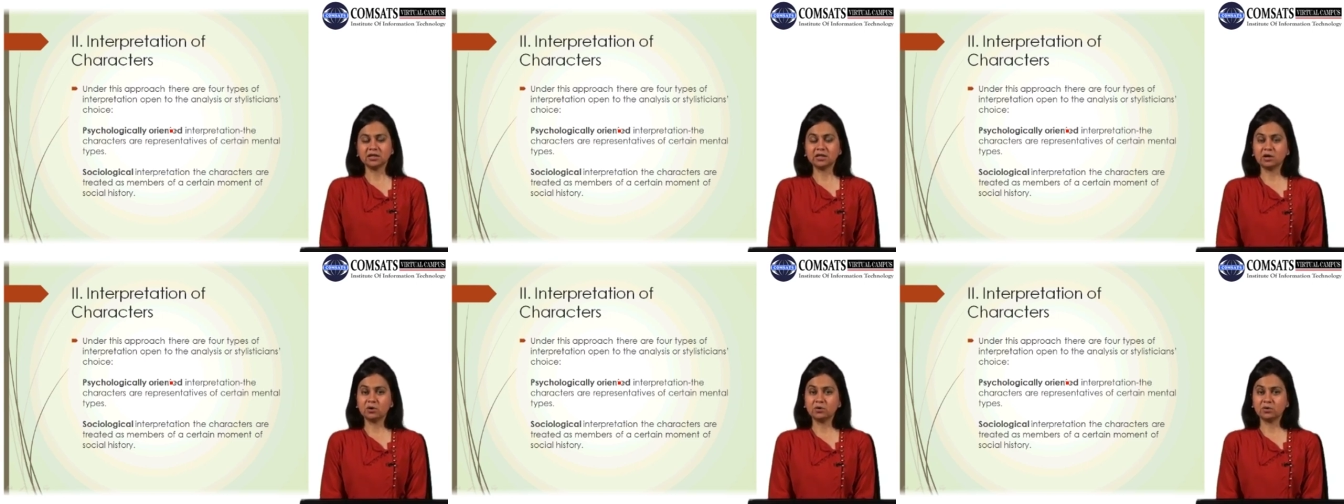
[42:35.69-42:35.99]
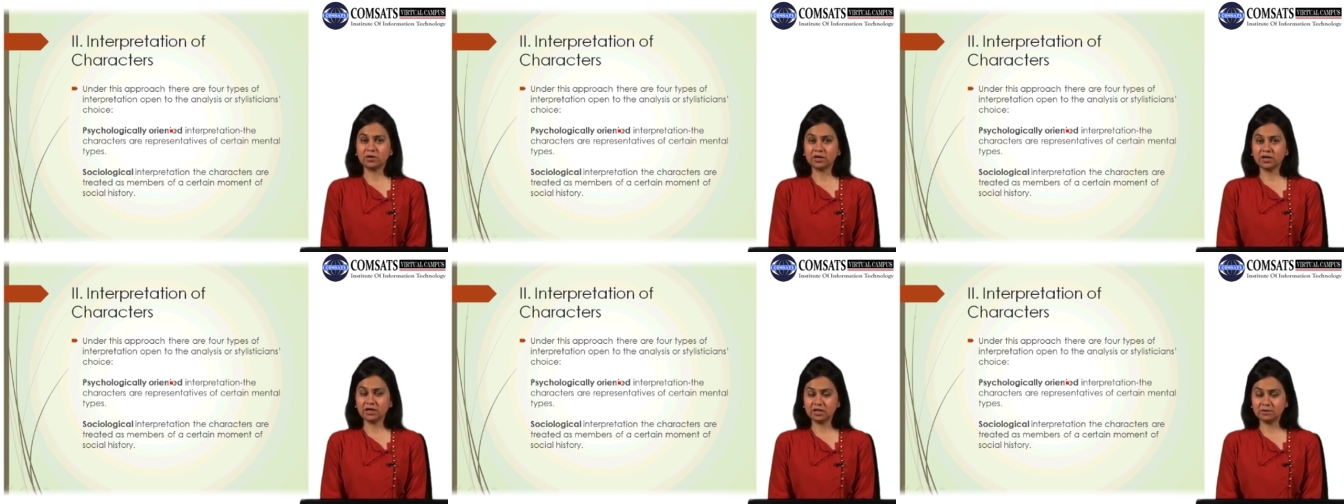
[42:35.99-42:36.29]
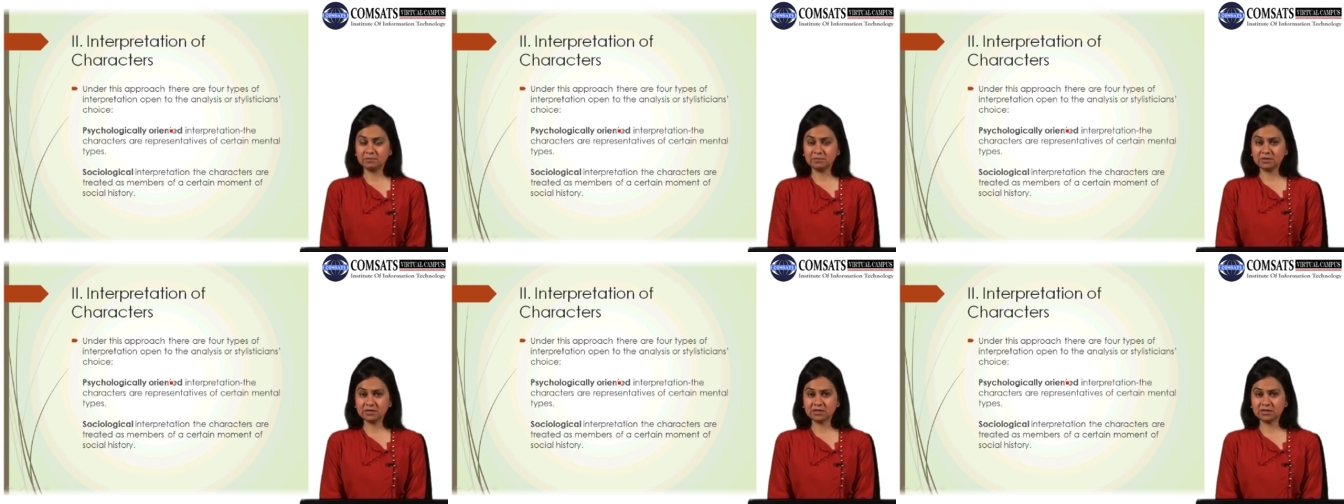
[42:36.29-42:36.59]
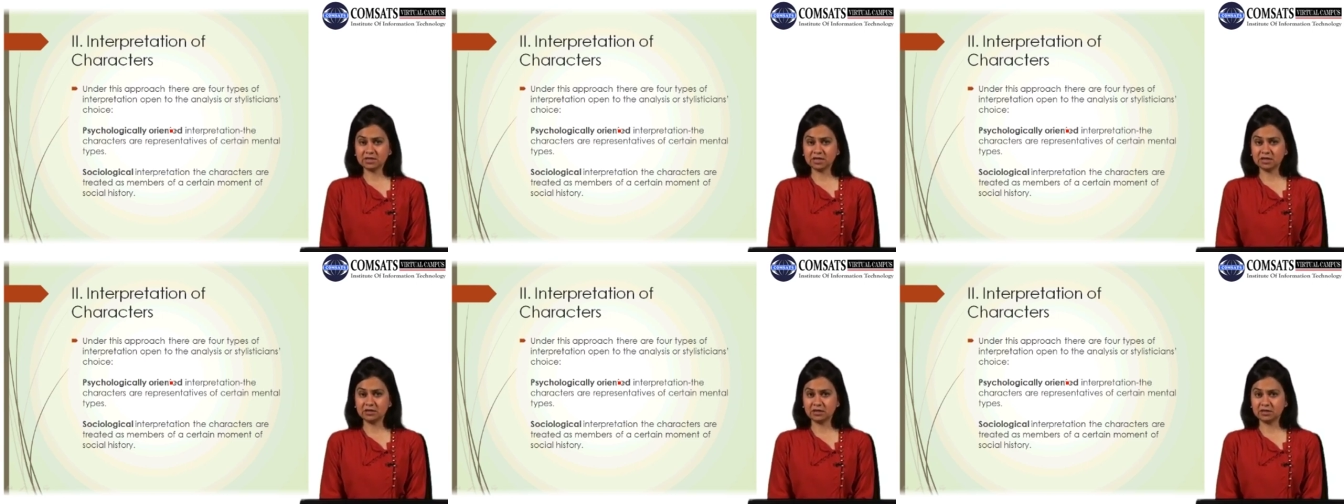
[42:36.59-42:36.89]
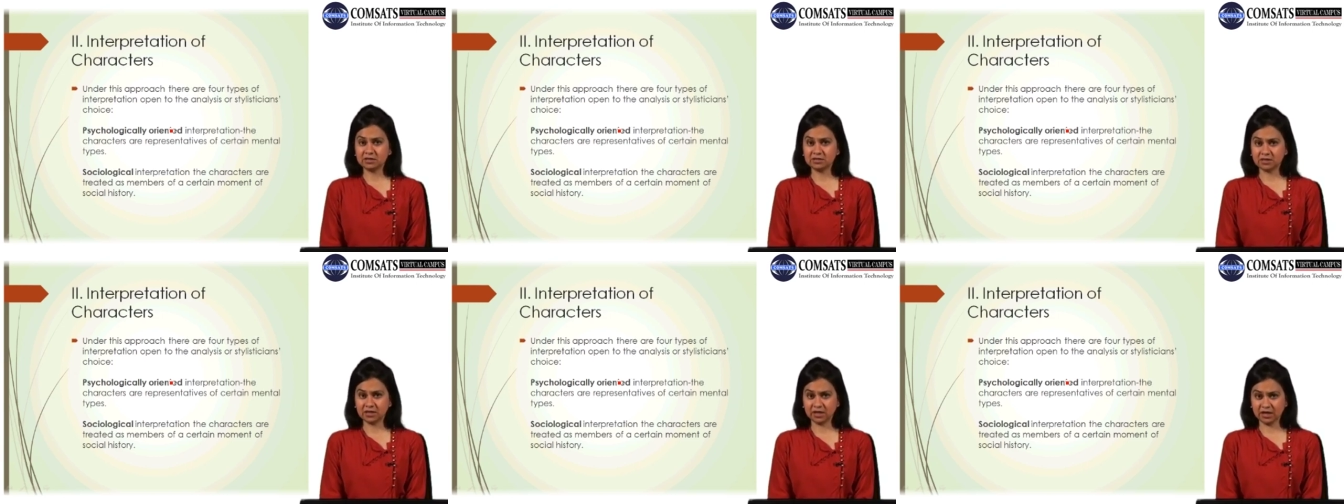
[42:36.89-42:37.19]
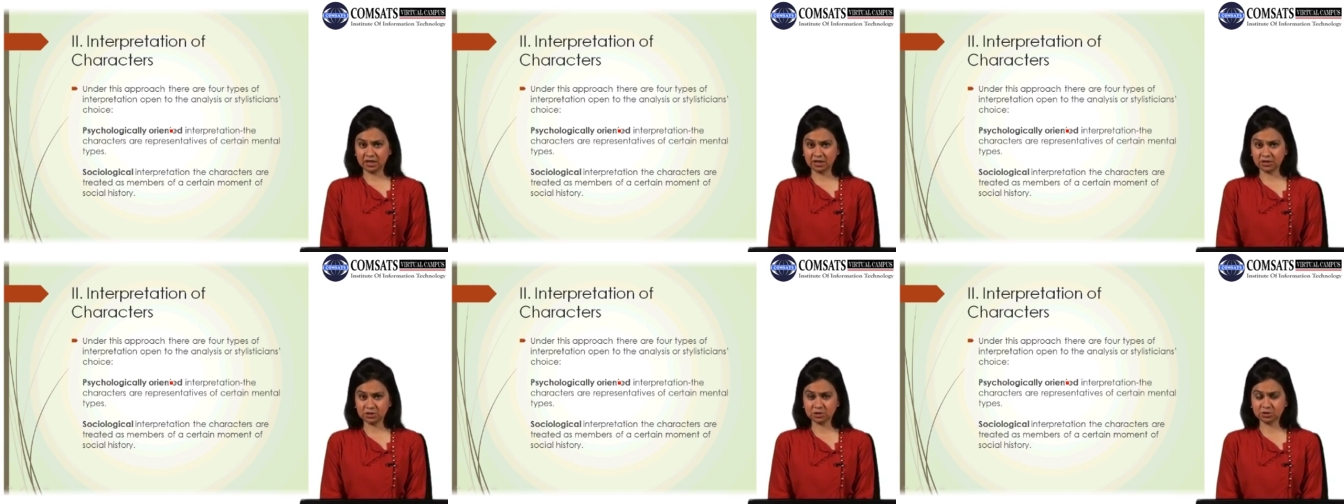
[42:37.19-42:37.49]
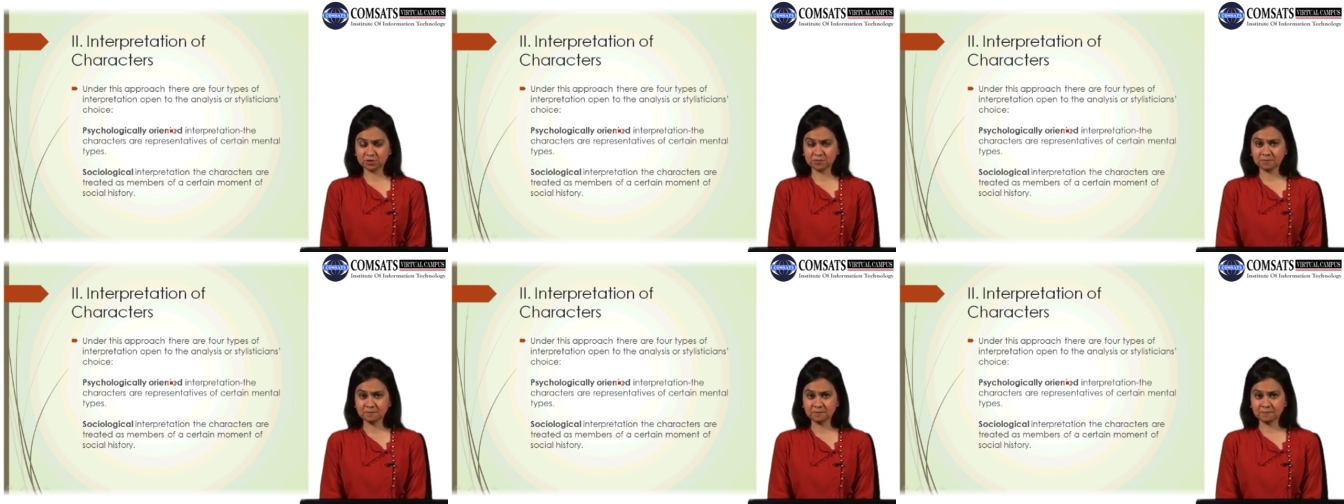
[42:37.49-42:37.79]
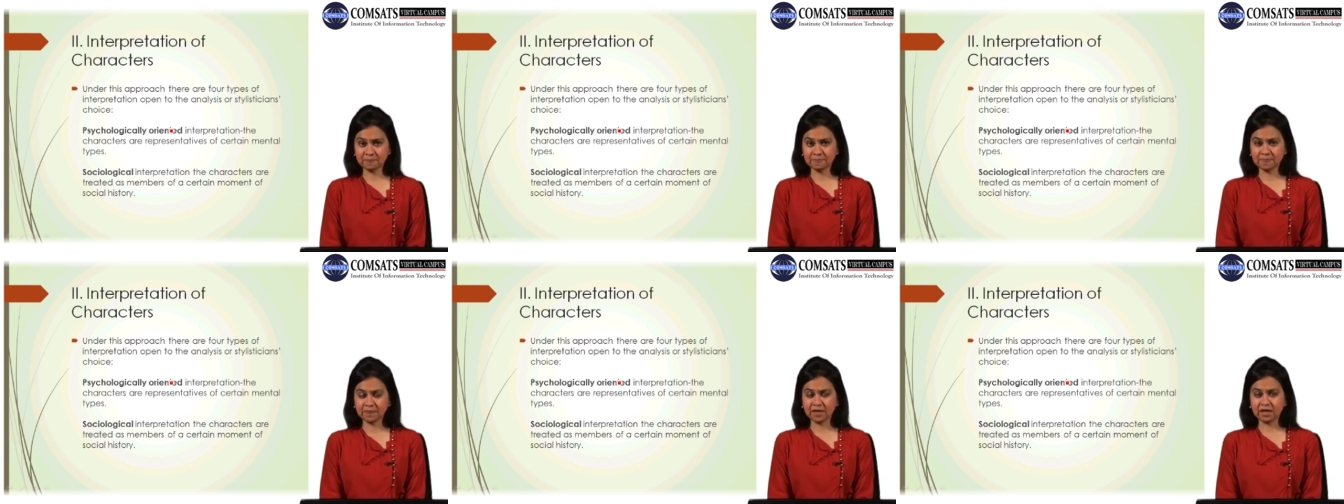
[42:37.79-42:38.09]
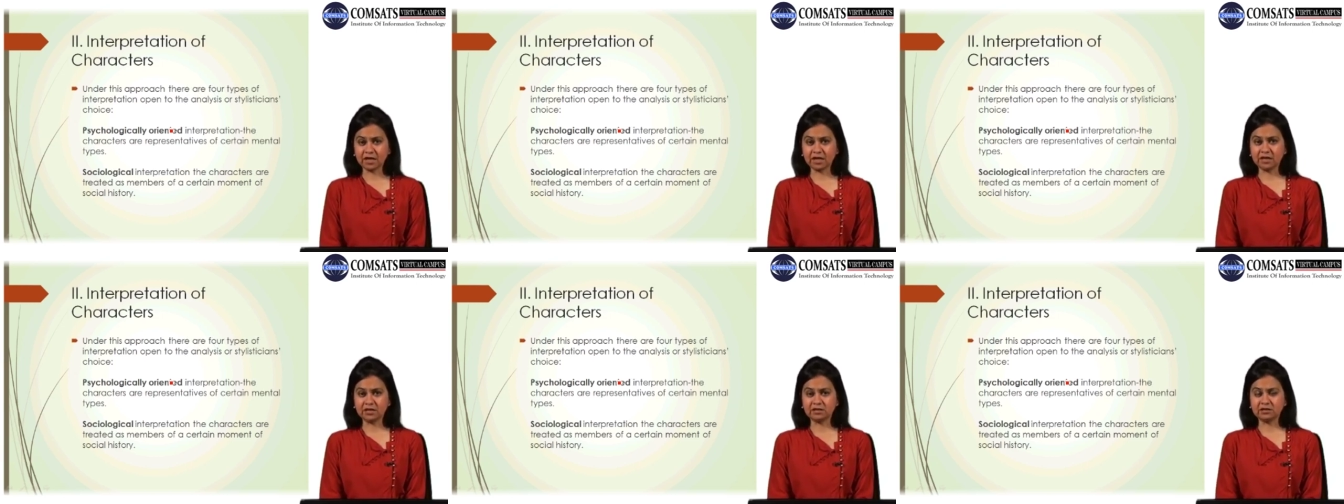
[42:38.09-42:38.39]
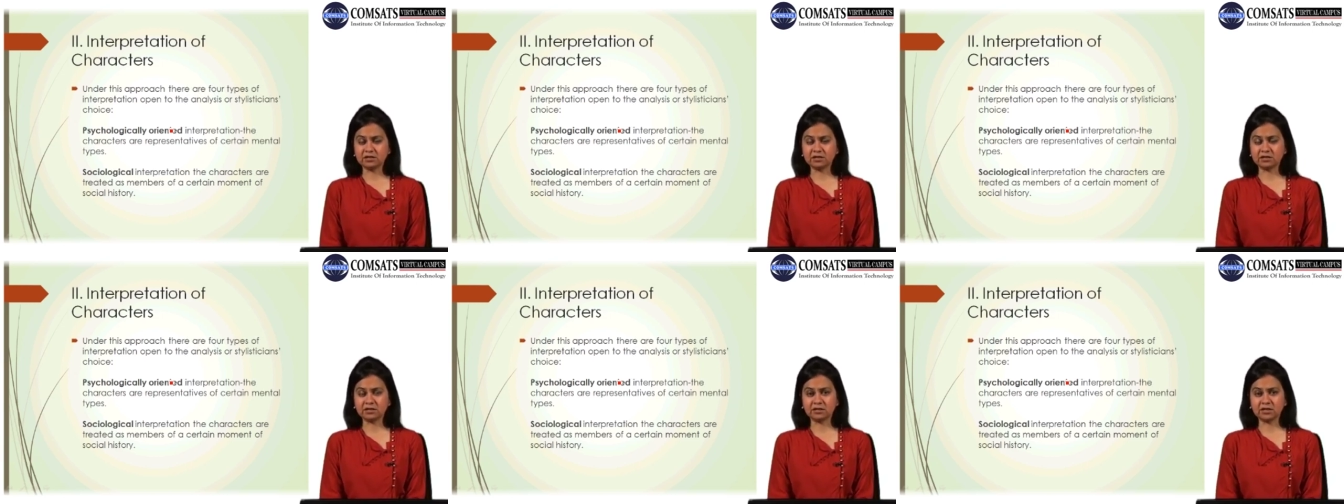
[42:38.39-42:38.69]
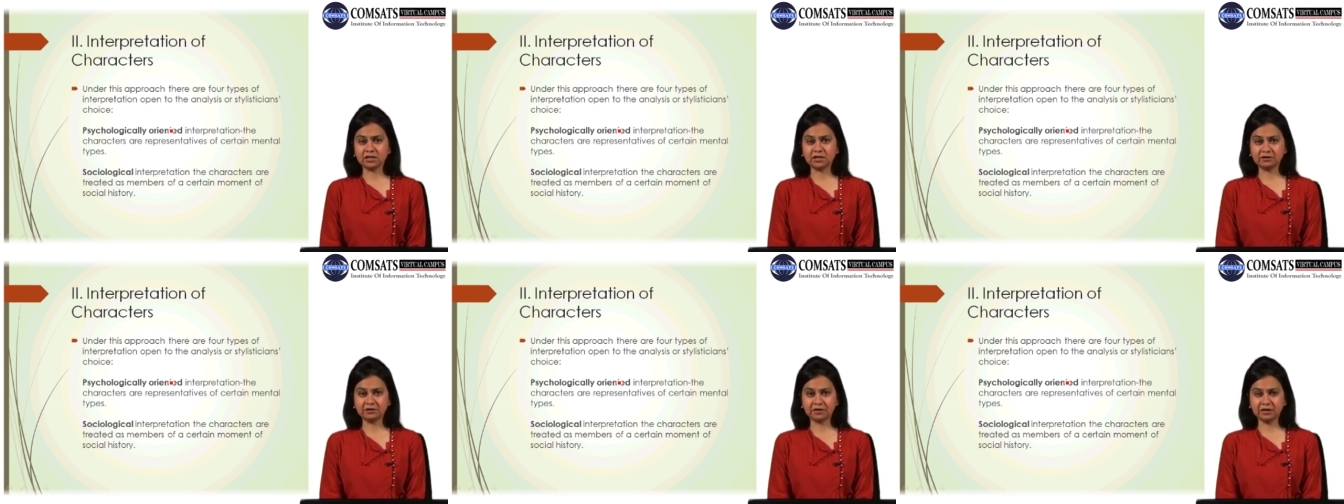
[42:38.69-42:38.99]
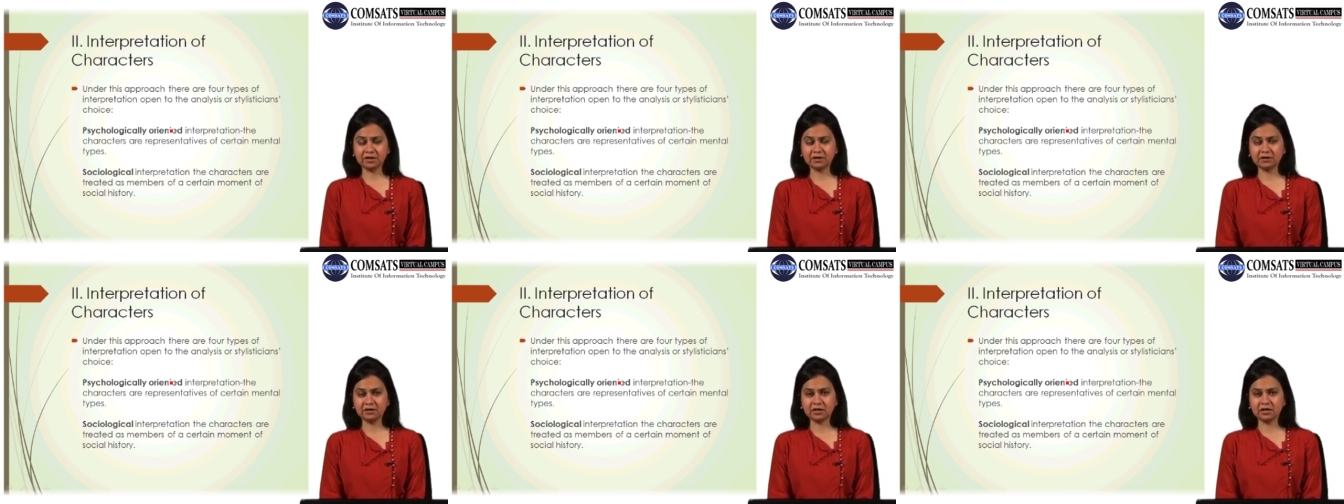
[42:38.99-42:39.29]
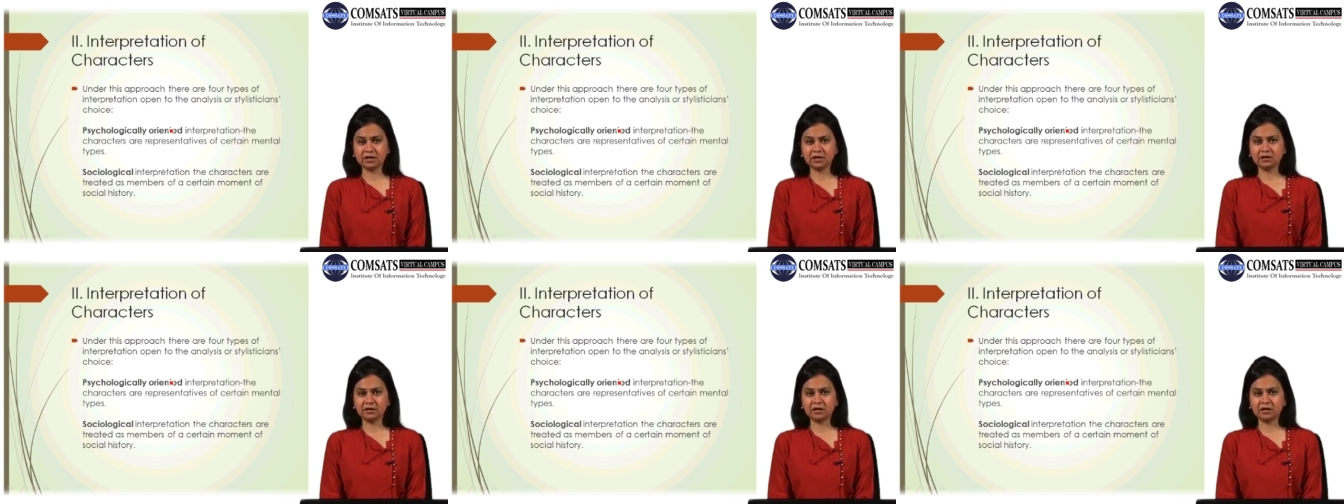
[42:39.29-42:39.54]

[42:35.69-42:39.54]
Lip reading: Now, Oedipus, in his haste and hurry